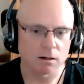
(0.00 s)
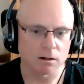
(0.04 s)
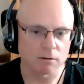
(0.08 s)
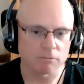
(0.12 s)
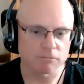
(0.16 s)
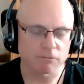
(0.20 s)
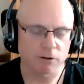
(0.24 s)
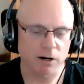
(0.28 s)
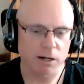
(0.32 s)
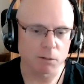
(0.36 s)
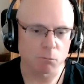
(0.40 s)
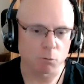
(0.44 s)

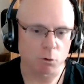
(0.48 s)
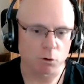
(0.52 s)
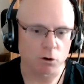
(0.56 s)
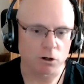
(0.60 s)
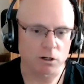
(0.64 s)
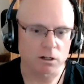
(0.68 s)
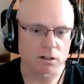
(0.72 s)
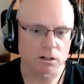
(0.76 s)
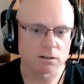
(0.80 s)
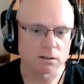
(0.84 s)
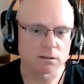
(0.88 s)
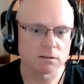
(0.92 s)

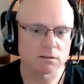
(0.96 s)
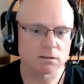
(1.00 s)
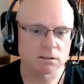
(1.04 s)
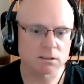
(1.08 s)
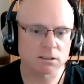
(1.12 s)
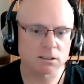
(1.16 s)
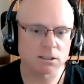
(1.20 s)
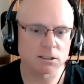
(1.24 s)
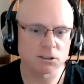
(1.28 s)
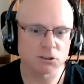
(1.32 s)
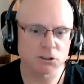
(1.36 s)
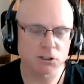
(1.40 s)
framework,
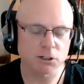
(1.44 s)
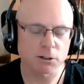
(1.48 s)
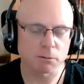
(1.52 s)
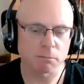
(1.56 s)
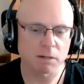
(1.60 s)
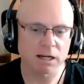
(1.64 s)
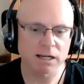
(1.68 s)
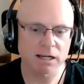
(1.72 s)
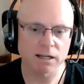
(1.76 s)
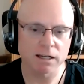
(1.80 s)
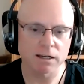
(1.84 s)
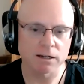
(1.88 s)
consider
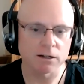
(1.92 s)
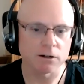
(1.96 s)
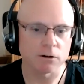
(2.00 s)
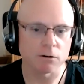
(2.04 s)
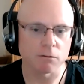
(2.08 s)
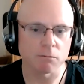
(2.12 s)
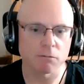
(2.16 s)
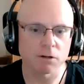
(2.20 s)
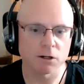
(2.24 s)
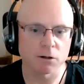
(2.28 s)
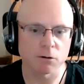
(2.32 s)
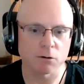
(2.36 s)
making
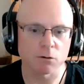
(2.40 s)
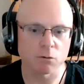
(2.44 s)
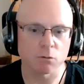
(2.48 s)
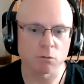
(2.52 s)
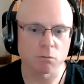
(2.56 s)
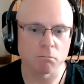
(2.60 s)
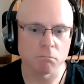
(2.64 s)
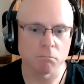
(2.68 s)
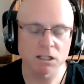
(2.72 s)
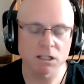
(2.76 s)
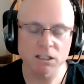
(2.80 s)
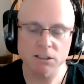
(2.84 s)

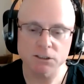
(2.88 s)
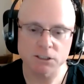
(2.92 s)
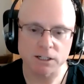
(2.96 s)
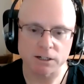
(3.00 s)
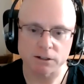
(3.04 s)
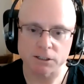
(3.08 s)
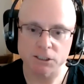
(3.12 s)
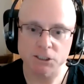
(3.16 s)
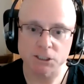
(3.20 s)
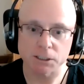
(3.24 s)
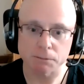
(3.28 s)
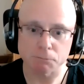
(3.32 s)
your
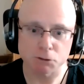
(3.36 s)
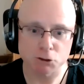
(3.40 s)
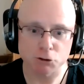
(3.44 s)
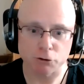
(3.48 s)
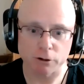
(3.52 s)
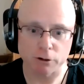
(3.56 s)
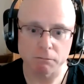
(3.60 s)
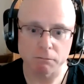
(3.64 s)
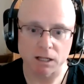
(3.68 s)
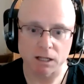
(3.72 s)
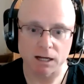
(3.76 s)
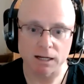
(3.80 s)
military ships
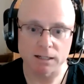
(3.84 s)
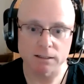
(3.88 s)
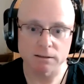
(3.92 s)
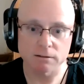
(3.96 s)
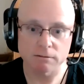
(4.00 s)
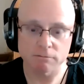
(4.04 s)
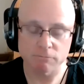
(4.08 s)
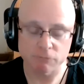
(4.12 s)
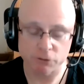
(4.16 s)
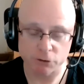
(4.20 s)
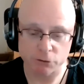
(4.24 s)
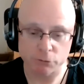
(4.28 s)
streamlined
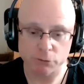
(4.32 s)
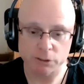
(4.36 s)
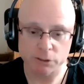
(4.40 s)
for the